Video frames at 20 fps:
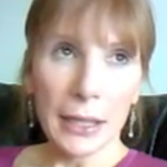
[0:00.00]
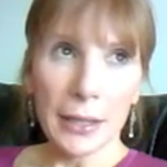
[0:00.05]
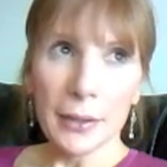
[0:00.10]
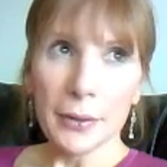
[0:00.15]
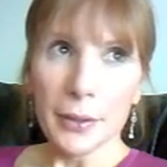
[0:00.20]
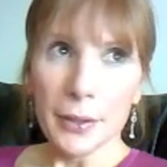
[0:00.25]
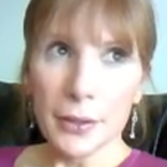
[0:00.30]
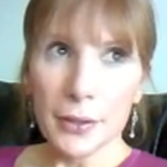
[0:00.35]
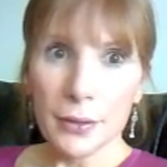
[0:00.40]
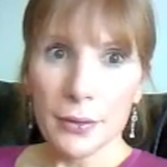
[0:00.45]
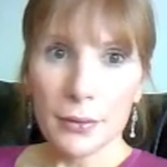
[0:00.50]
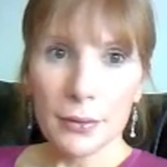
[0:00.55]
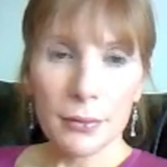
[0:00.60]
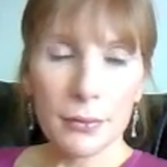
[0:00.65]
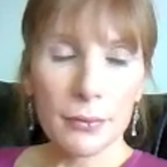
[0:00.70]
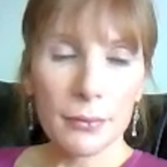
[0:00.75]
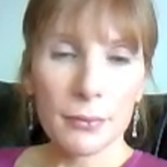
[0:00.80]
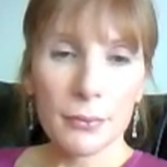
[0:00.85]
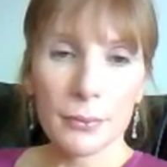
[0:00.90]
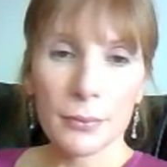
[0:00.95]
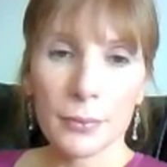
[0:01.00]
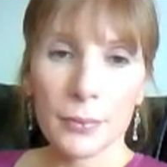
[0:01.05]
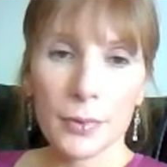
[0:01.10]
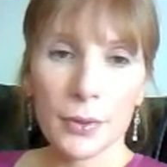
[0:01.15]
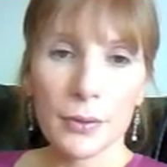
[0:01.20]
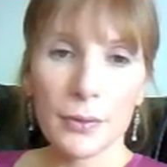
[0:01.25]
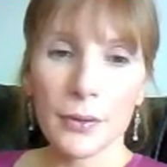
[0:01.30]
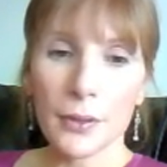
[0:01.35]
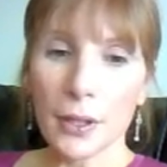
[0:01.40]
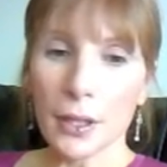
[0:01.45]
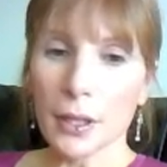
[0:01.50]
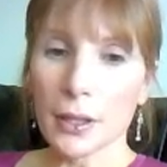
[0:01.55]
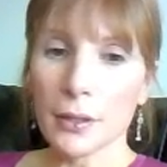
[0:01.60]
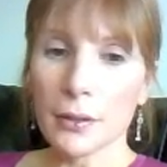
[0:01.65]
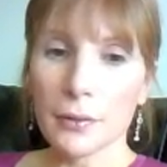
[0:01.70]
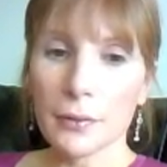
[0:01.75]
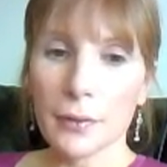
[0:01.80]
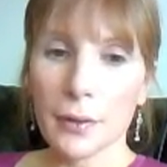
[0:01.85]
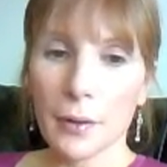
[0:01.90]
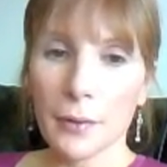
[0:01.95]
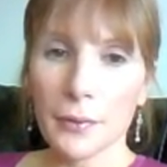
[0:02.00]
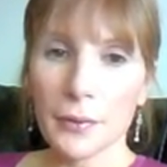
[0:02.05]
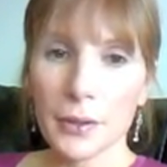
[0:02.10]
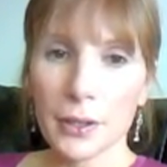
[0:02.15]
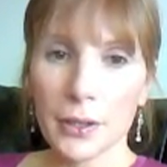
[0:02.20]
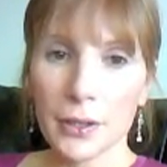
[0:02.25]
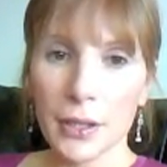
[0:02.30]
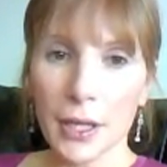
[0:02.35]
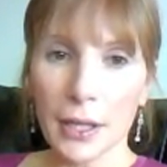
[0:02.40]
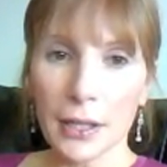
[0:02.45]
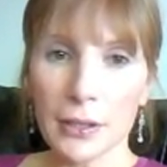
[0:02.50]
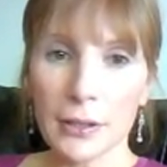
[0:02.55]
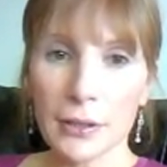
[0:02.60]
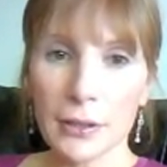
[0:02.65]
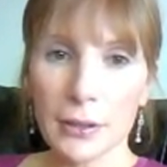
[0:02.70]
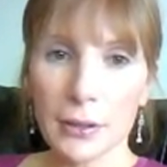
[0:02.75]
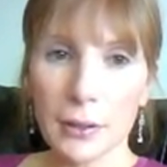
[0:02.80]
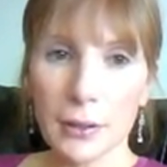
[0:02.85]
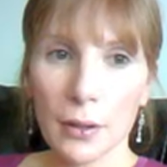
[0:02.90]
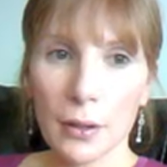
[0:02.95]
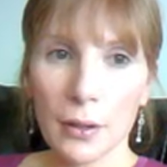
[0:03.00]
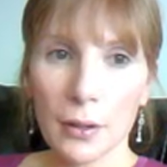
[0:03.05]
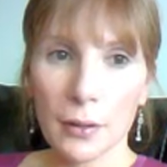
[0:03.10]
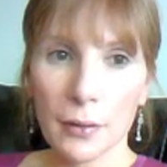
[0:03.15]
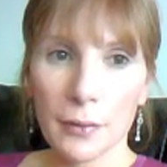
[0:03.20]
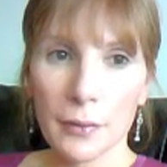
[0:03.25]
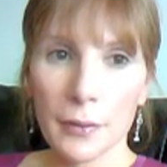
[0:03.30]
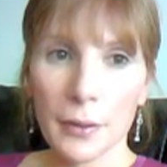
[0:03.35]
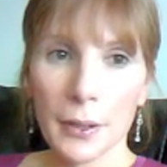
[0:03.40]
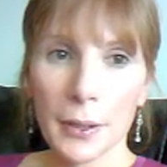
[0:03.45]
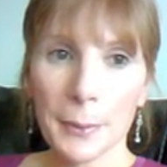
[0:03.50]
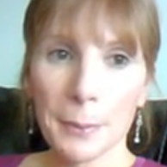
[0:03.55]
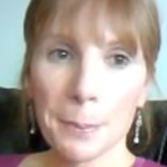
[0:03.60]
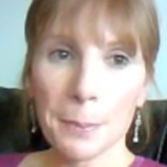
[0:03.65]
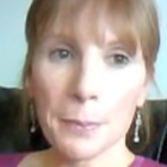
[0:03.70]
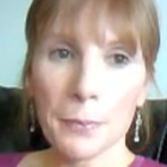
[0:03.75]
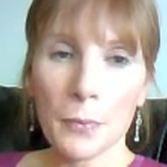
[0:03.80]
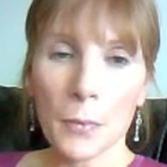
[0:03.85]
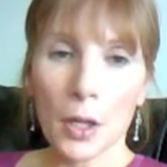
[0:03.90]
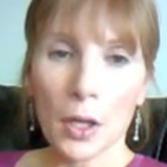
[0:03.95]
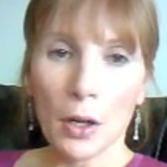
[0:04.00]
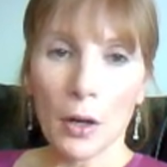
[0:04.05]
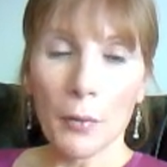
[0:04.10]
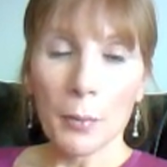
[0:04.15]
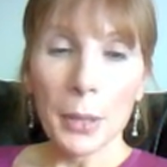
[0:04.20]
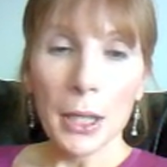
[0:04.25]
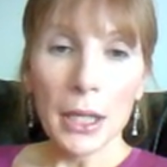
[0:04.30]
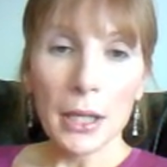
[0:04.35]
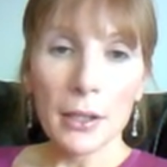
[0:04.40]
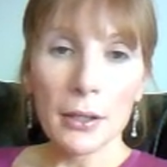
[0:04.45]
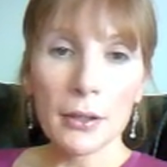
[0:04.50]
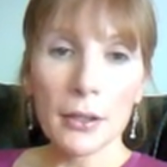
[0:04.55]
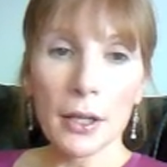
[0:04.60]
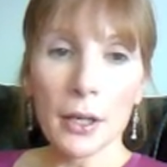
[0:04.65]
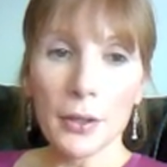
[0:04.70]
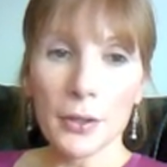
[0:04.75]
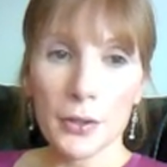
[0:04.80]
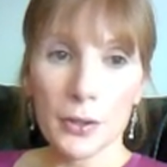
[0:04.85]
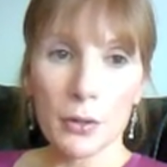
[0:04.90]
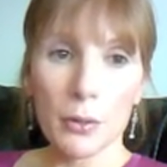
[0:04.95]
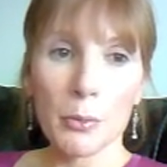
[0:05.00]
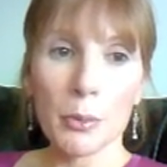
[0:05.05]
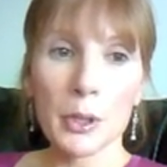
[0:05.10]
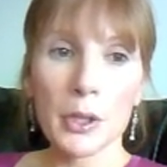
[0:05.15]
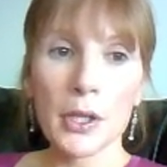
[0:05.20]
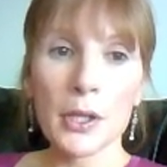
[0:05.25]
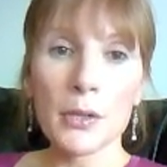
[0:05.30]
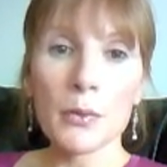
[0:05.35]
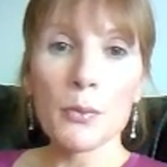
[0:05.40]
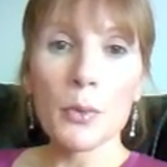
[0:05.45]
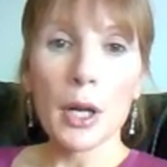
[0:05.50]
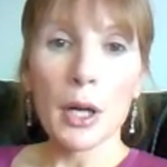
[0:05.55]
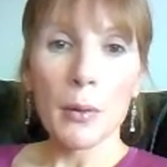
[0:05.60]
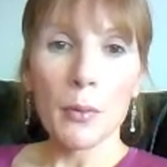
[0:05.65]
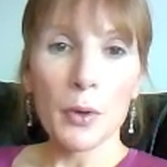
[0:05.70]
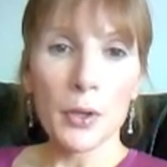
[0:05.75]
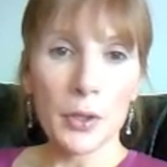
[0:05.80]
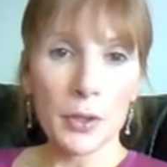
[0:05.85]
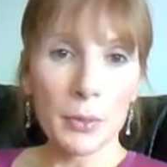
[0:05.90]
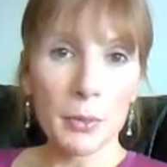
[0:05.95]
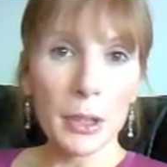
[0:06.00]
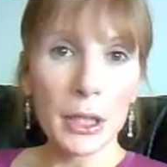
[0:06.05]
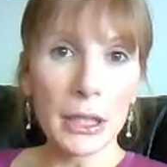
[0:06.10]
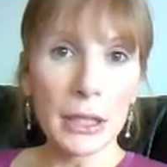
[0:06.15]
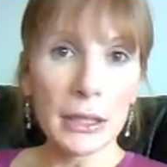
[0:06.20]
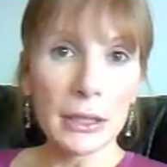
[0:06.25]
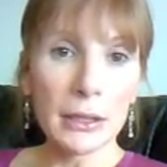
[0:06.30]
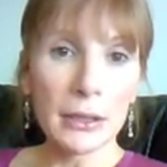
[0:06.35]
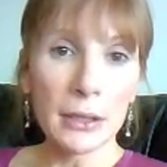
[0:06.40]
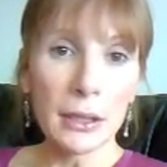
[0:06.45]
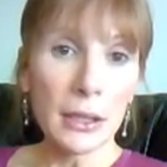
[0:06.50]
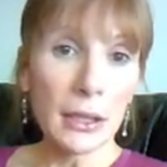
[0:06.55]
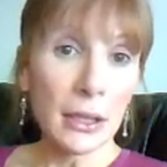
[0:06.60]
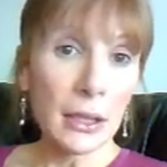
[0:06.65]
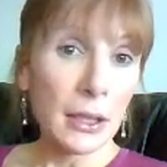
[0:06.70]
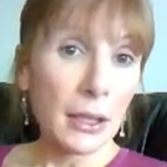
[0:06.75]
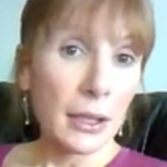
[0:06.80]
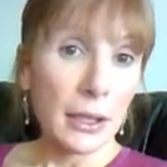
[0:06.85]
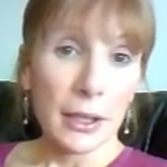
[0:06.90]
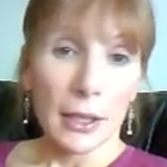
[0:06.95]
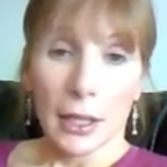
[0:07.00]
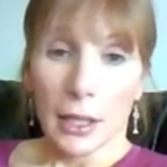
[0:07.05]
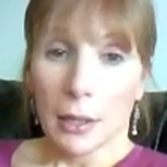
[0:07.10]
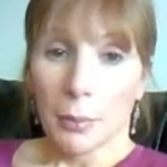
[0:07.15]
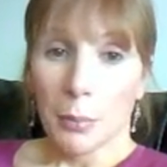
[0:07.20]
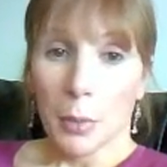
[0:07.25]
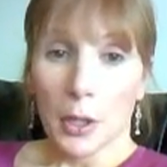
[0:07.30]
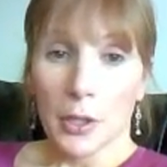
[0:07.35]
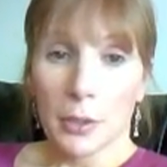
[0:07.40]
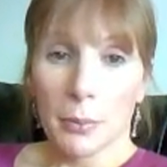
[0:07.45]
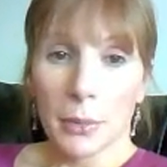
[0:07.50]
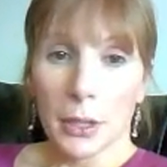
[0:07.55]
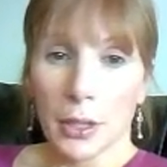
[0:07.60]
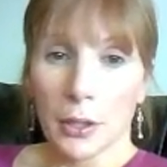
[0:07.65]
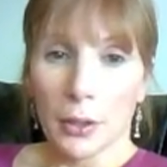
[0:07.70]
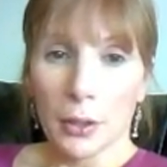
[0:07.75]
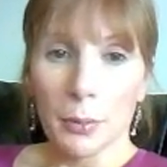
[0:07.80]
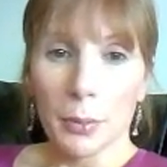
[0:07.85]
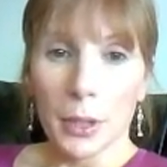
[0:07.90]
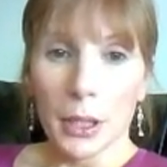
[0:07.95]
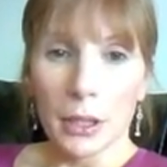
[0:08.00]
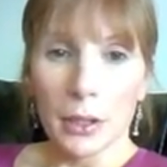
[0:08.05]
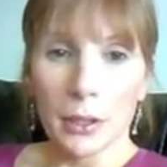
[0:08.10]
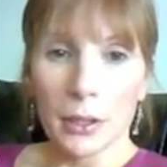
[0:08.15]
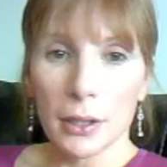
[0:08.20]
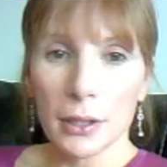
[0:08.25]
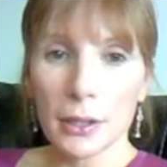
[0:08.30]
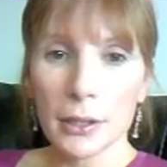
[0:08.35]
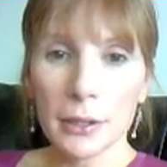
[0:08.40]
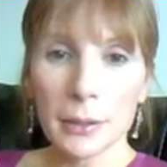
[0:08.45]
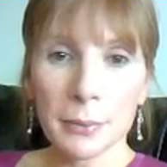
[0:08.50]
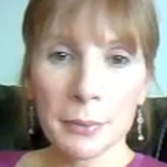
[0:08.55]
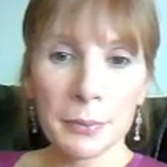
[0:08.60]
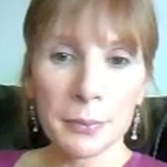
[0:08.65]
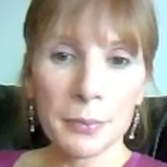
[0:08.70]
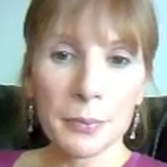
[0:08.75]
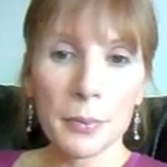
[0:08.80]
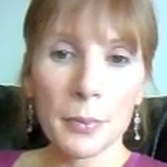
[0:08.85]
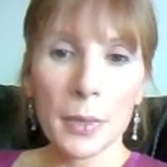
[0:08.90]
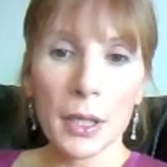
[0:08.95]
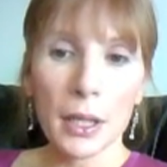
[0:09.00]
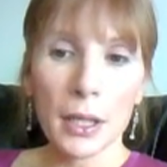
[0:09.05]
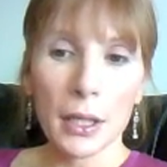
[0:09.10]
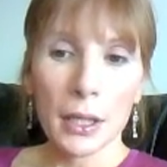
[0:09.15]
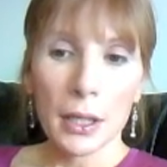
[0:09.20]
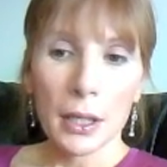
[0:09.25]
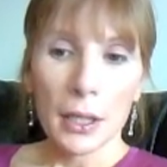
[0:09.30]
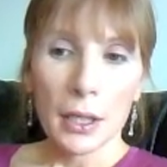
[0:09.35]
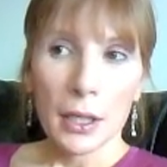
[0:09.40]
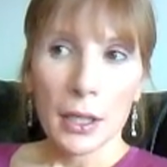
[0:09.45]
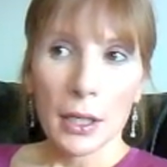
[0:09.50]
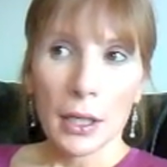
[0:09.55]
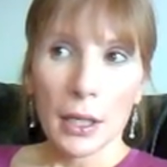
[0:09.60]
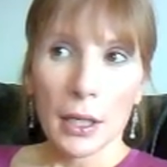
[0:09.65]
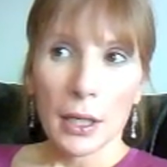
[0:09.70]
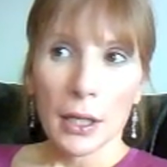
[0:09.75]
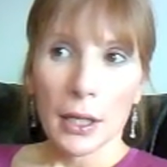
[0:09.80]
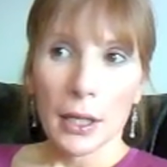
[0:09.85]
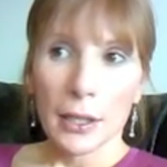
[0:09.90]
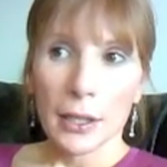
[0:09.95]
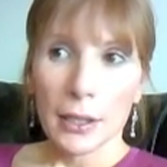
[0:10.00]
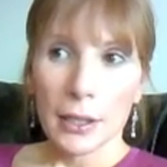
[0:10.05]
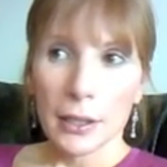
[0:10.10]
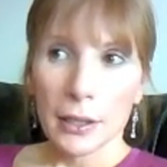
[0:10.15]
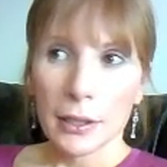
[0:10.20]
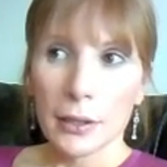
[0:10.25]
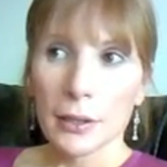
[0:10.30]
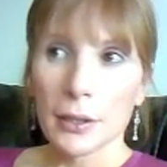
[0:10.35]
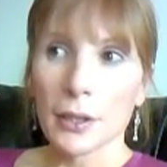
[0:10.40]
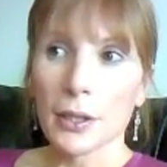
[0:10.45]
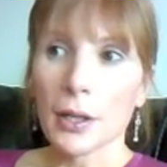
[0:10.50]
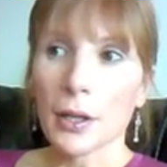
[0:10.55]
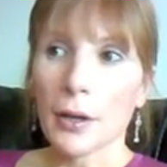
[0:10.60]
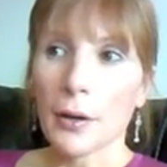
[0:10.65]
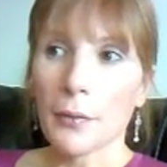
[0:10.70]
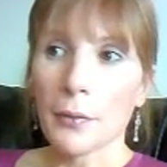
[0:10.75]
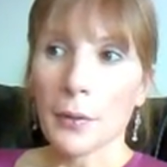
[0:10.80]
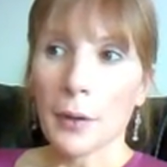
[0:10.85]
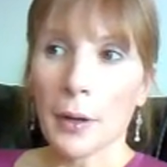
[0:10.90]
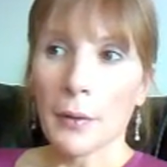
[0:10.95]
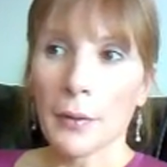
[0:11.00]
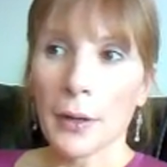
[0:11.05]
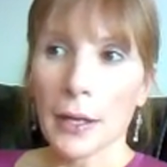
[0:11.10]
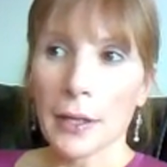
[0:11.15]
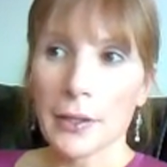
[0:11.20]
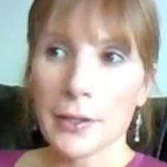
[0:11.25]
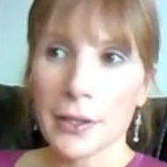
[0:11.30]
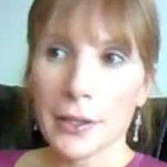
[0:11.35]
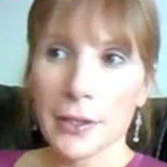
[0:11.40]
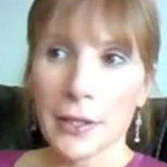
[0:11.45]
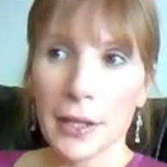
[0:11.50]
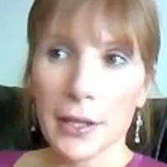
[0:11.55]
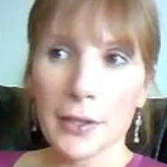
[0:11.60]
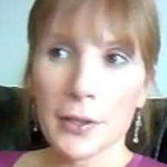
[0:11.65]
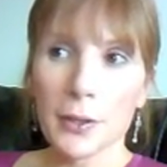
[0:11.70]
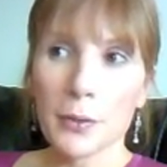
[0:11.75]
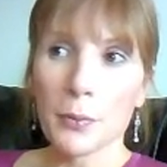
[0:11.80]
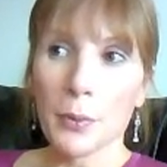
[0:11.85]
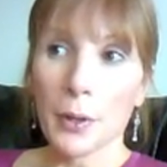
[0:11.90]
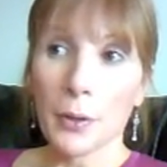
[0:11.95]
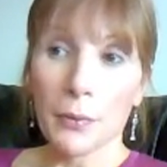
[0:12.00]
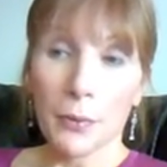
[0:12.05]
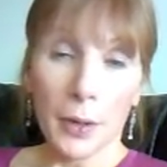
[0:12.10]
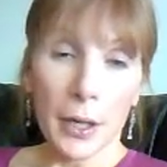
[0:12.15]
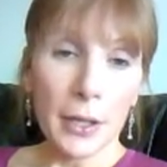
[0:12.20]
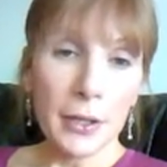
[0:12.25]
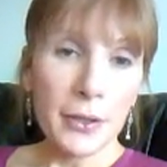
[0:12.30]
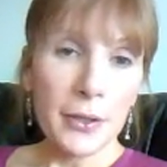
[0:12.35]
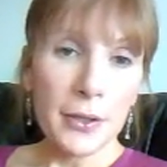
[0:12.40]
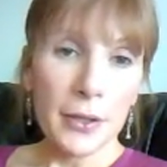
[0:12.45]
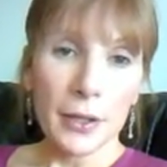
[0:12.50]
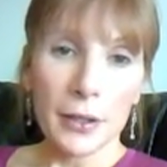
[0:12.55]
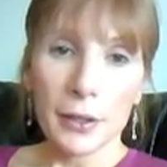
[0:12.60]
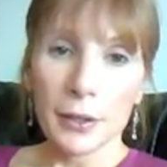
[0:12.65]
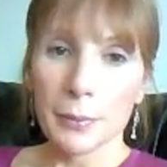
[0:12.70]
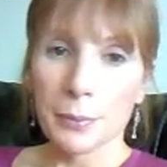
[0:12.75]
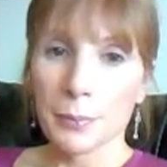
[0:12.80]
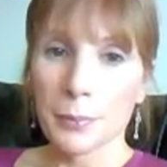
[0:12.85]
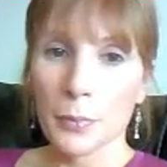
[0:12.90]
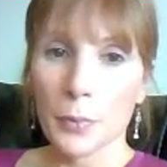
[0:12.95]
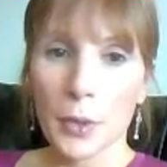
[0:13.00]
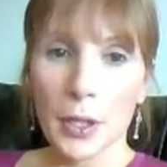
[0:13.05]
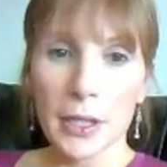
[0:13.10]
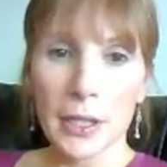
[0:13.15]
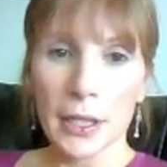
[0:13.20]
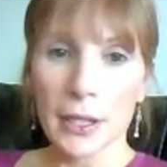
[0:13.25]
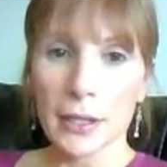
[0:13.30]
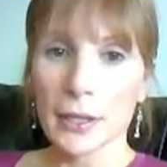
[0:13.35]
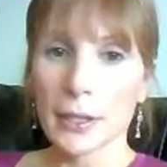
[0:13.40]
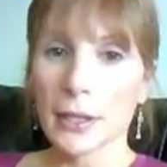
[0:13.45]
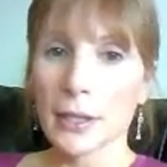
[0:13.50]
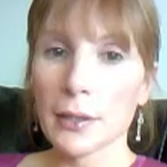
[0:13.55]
I've gone from questioning my ability to do this to planning the completion, and that is sort of the clearest sort of sign of success, of